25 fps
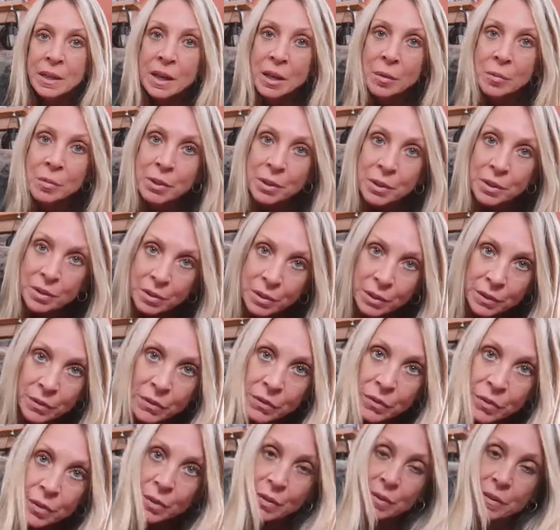I'm a little
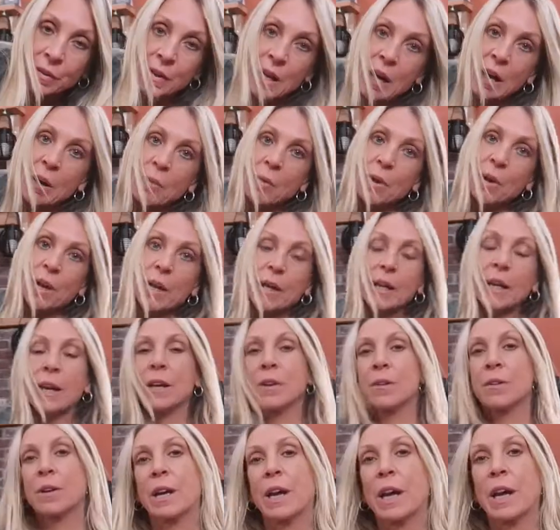concerned now what I
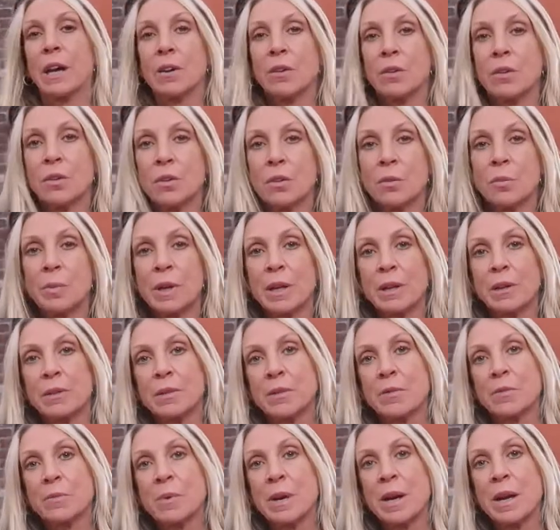can or can't do because
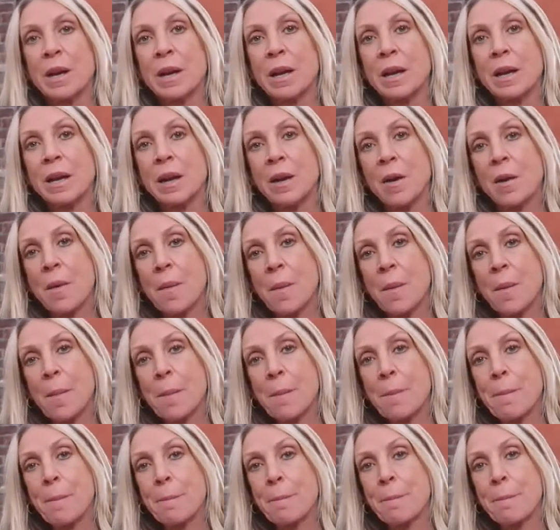of my
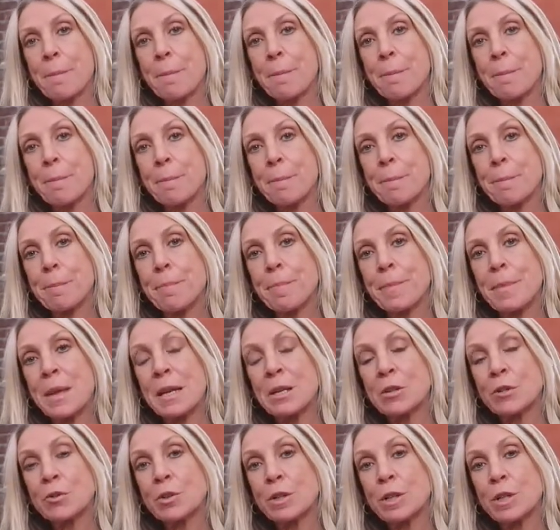
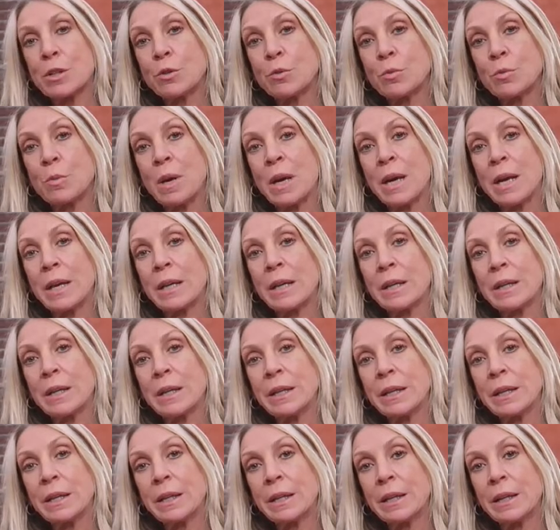injury to my
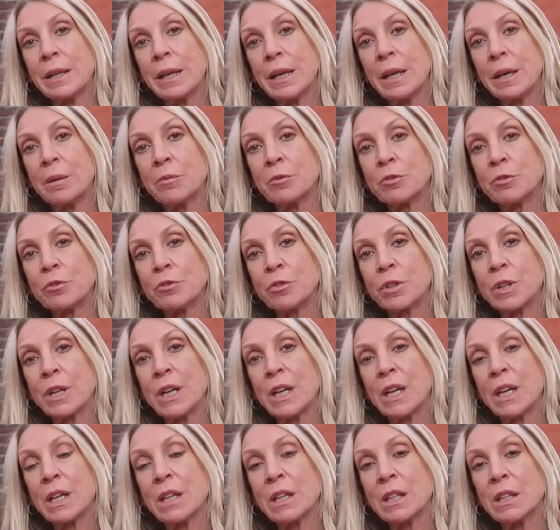
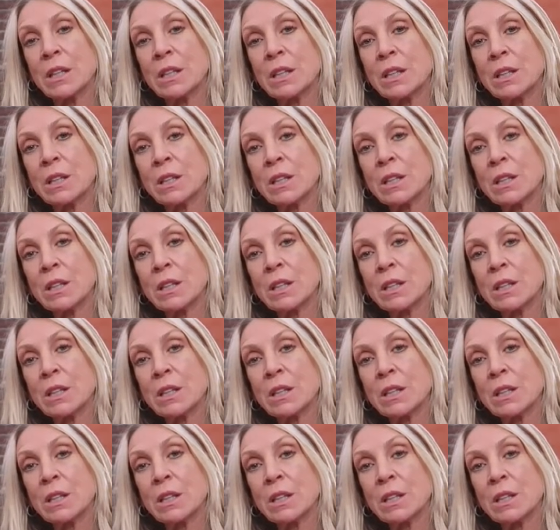hamstring.